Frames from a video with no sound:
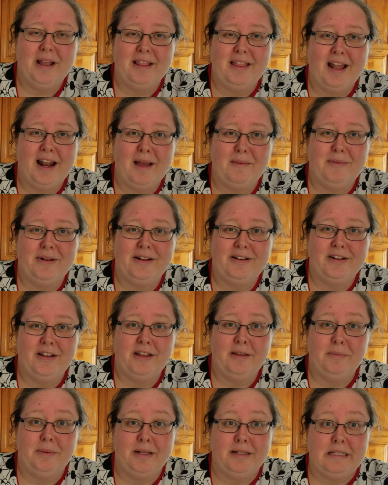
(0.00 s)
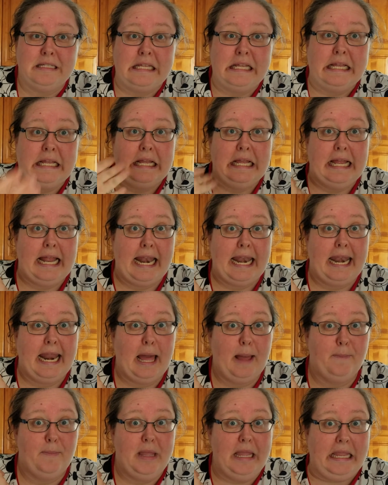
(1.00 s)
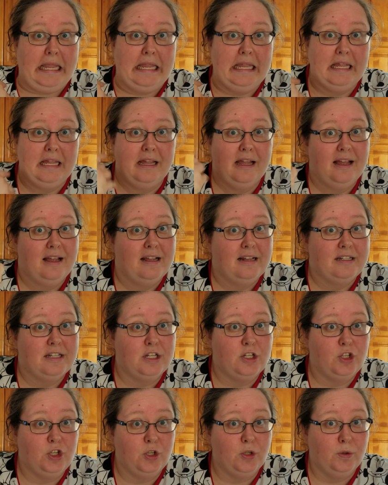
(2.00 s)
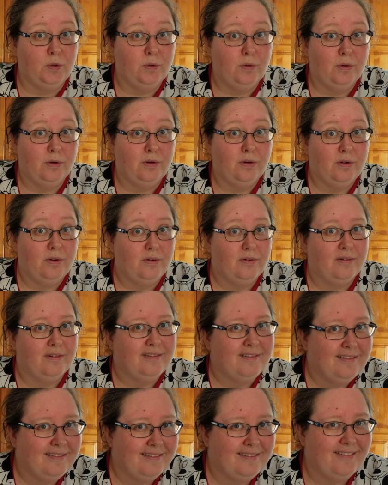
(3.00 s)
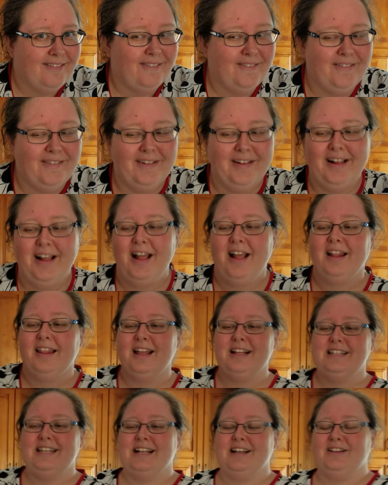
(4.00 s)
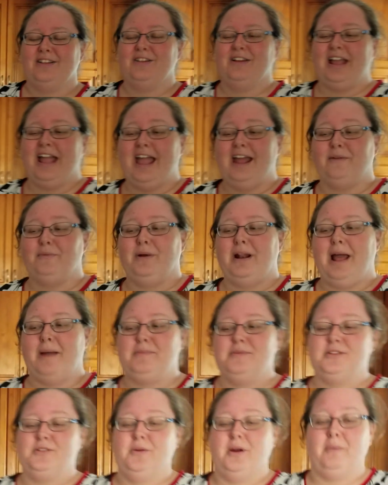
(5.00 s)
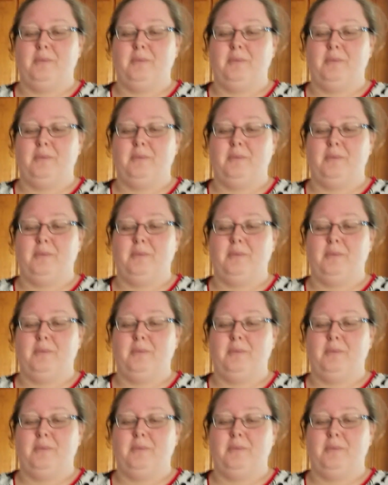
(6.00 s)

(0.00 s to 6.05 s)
that happen to jelly beans? Not me. Did you? Let's take a look at what happened to our